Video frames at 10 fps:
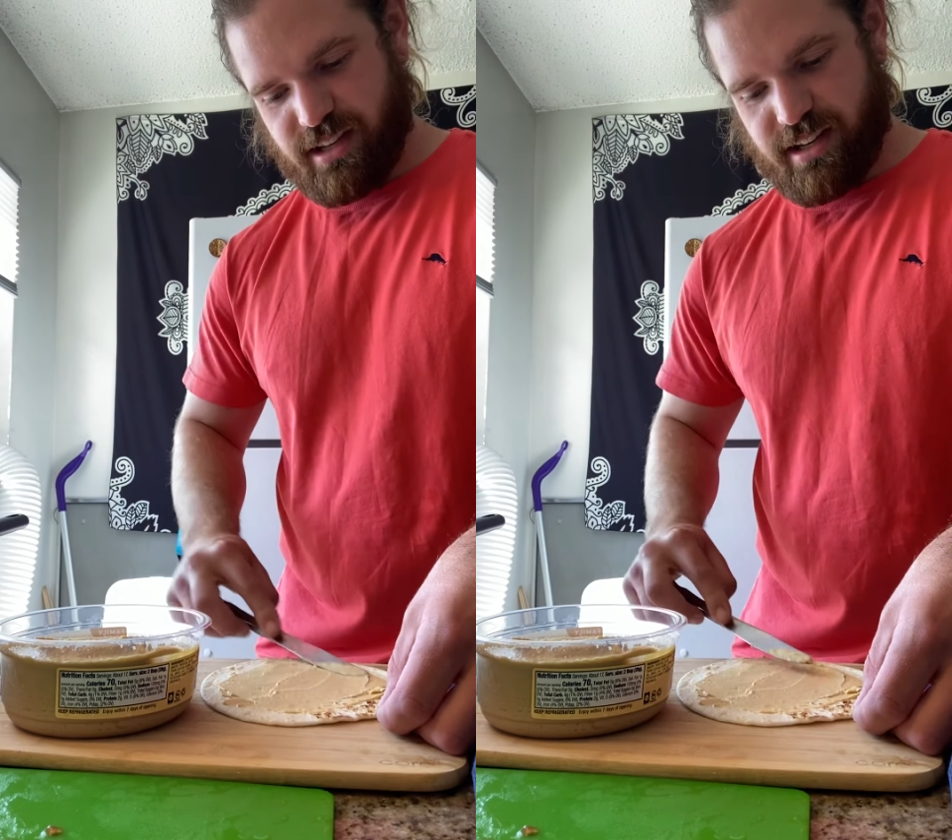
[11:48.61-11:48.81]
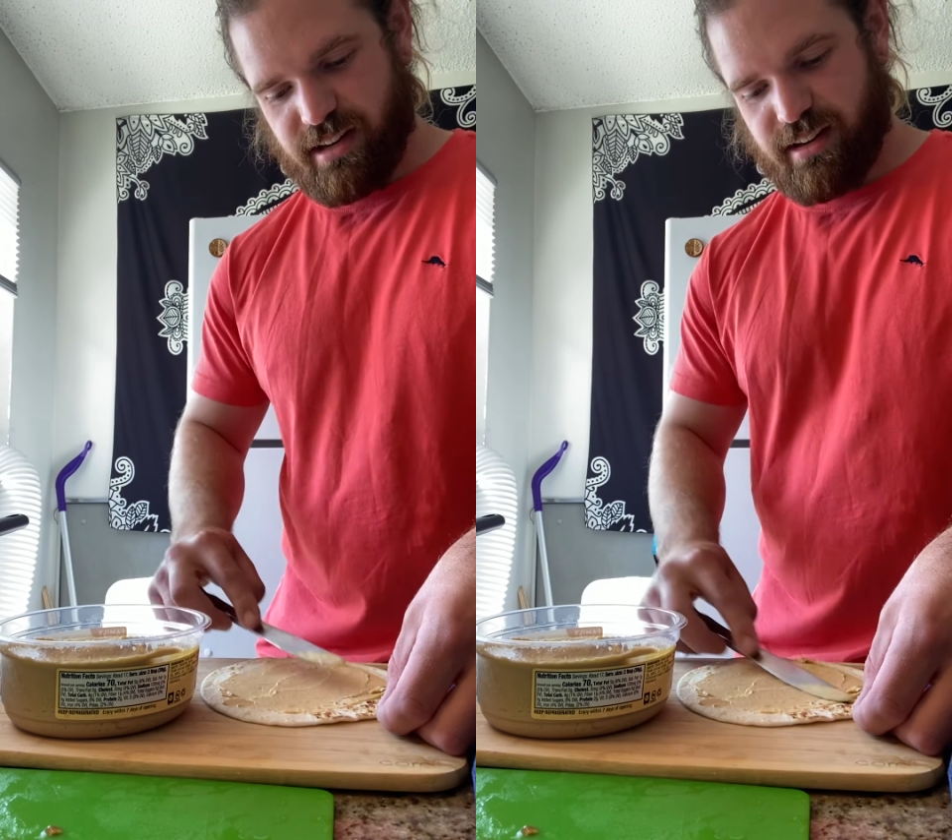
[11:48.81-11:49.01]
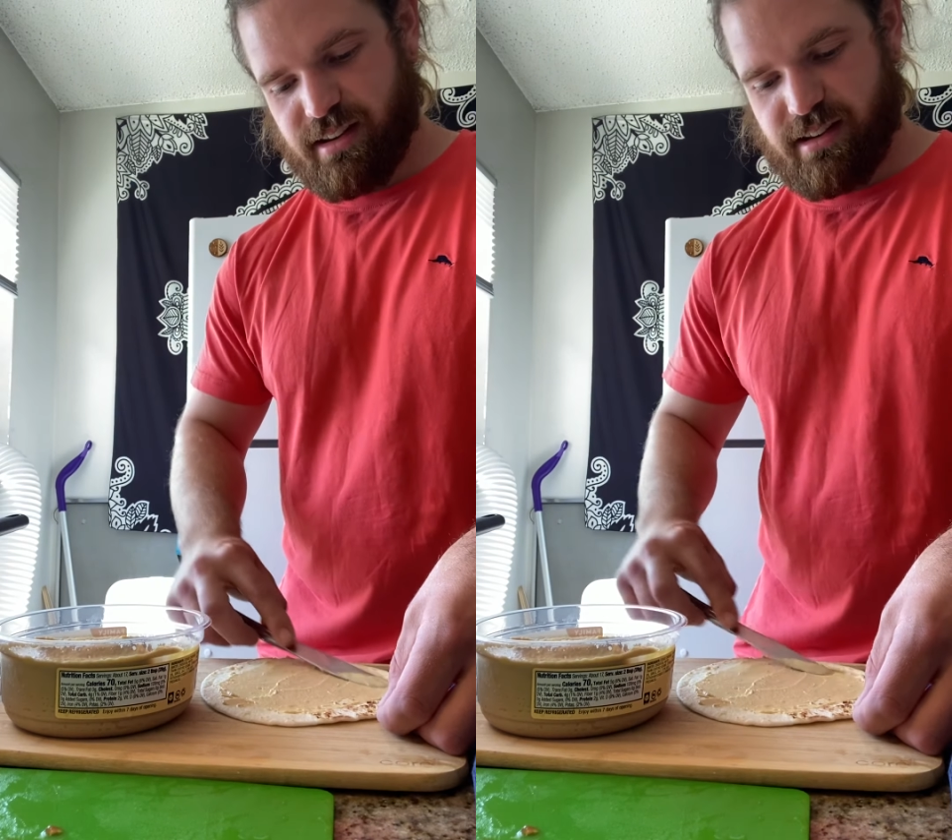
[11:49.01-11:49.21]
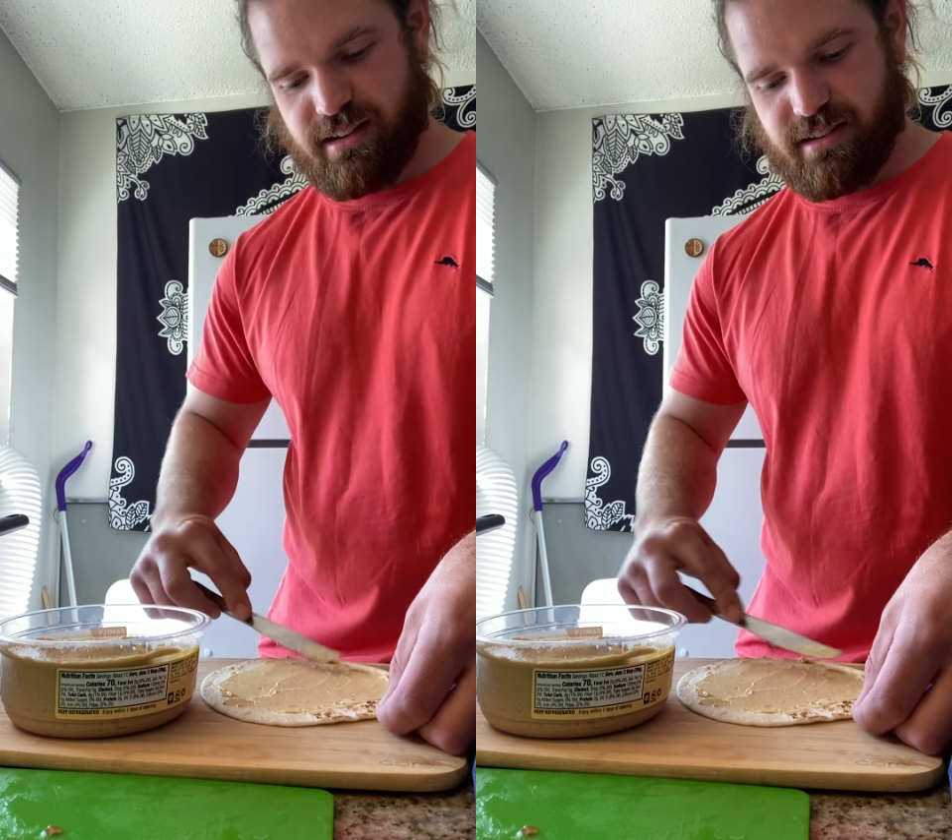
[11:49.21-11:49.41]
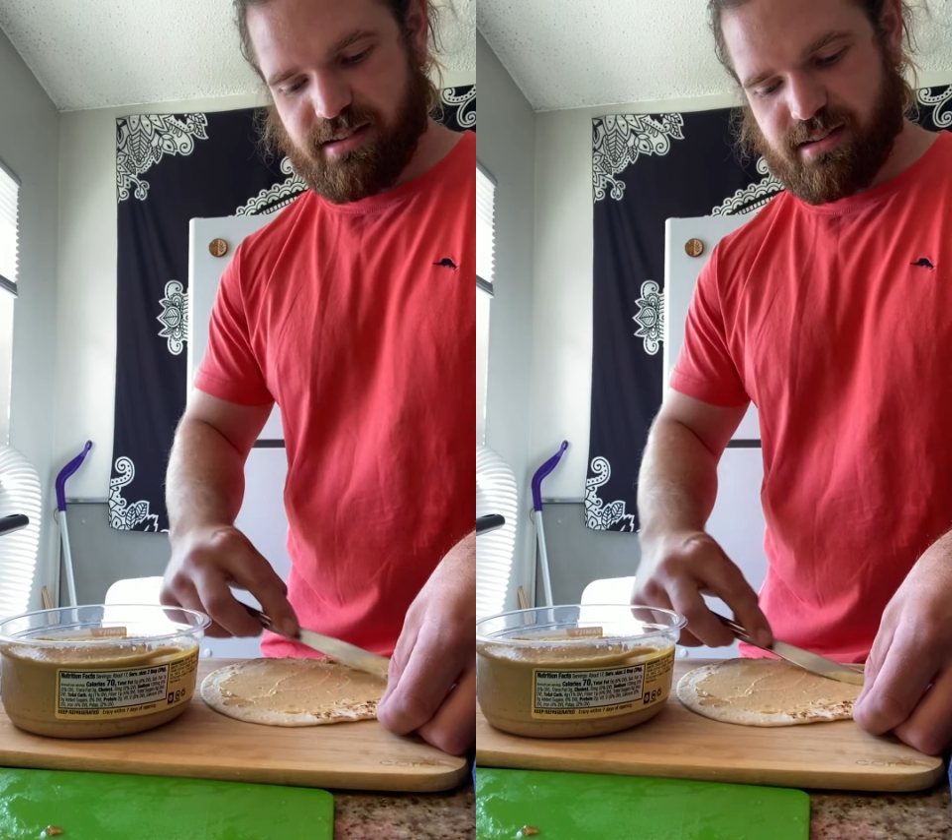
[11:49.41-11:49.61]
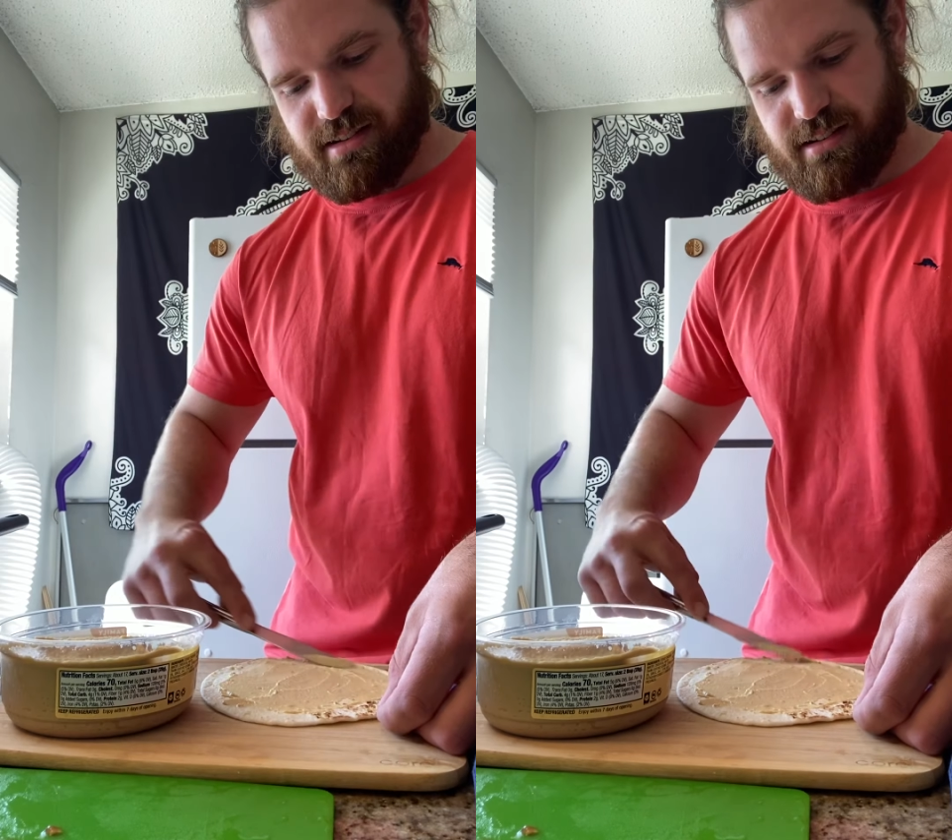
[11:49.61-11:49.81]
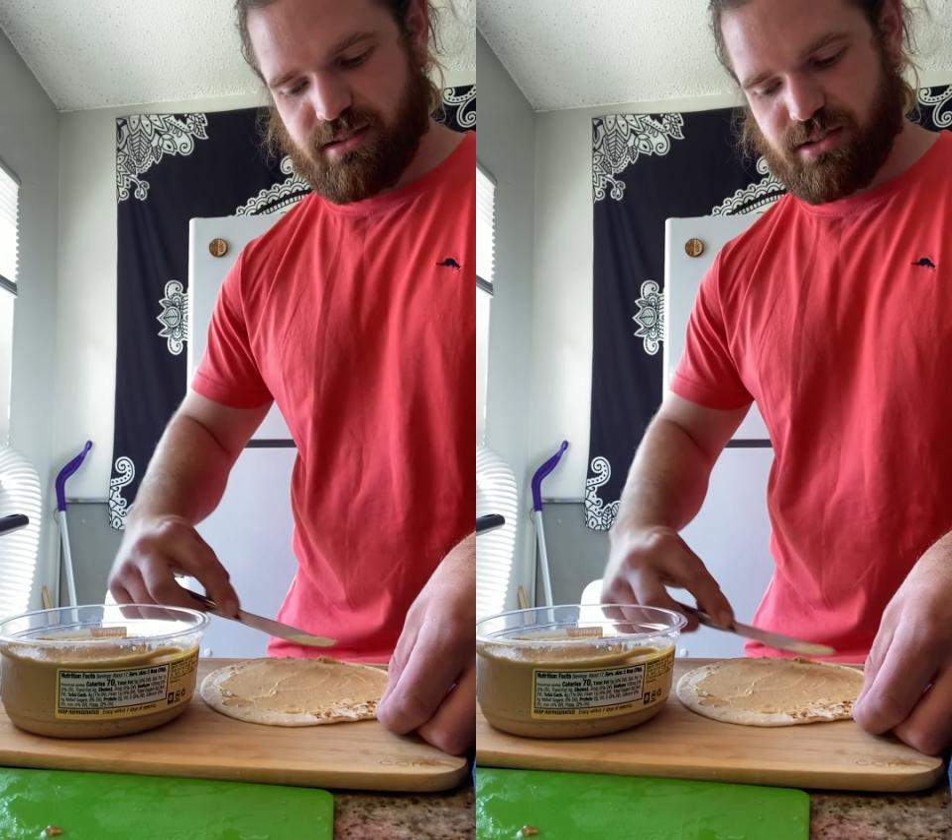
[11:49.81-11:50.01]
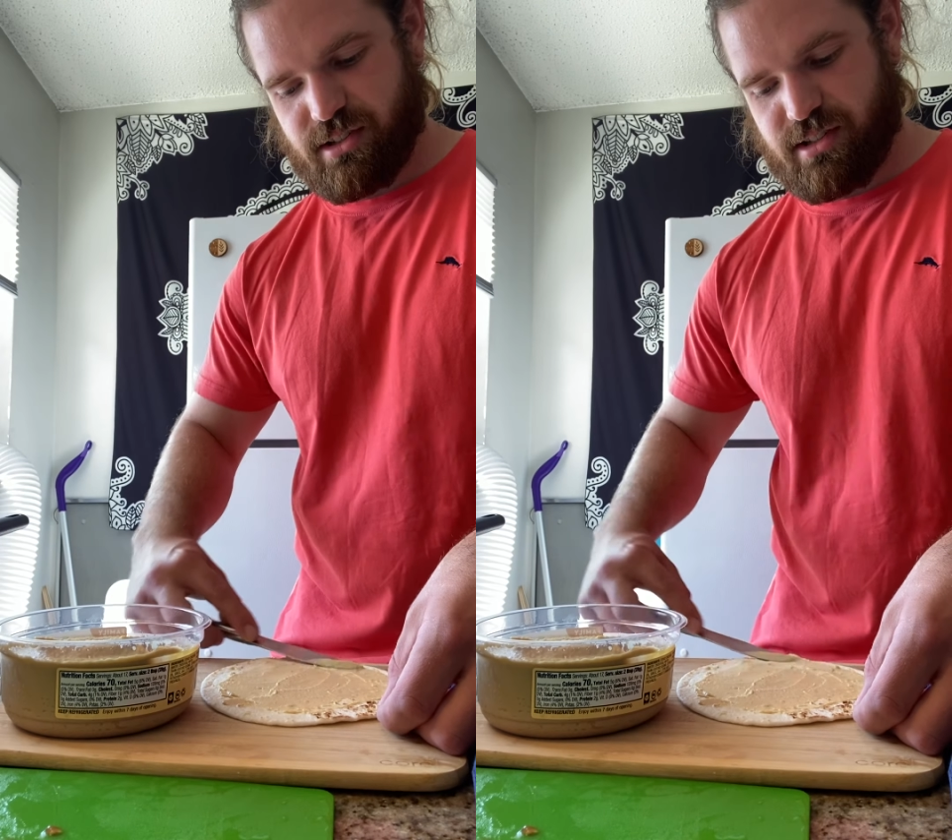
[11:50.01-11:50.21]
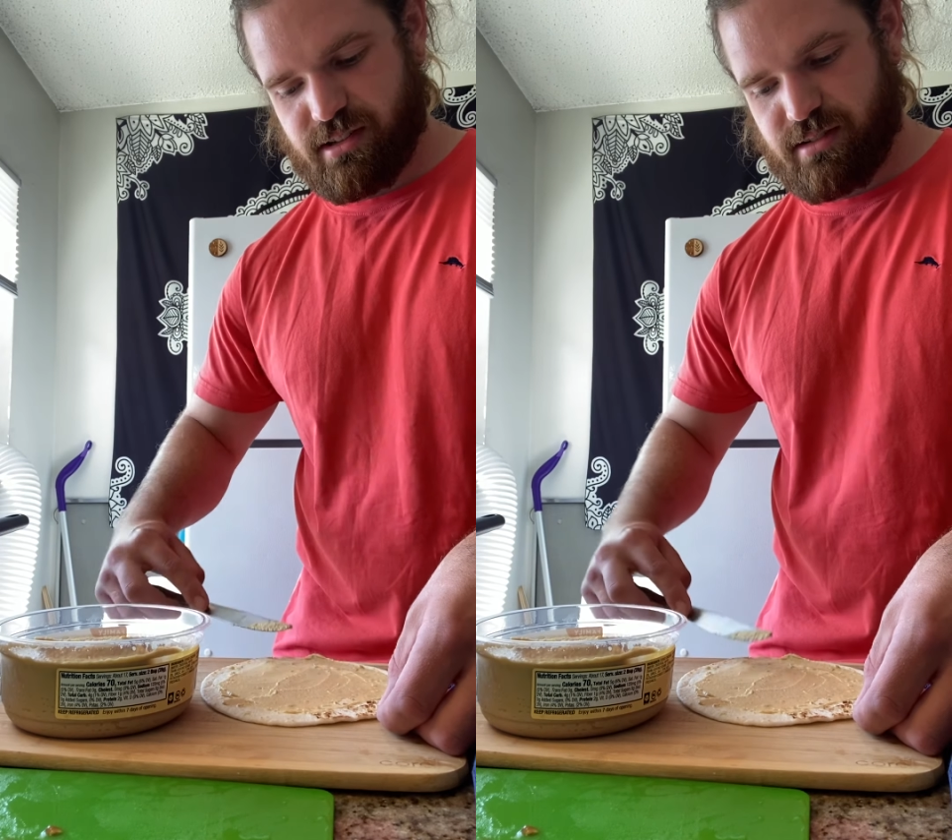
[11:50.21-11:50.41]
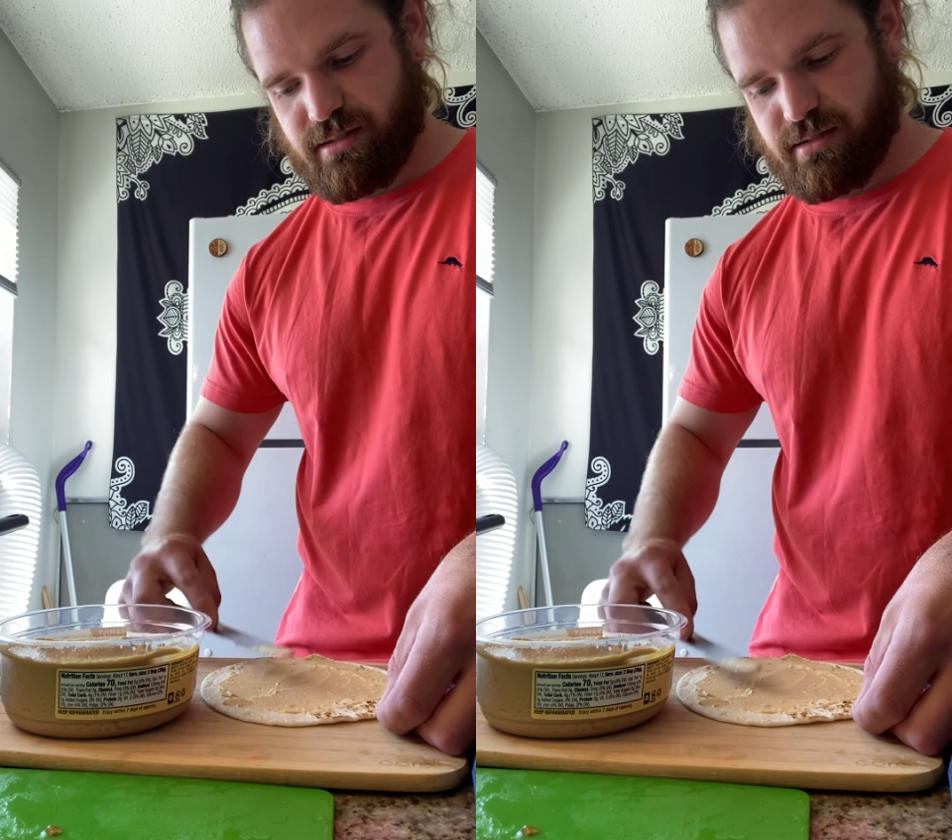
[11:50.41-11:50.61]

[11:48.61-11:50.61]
end, just to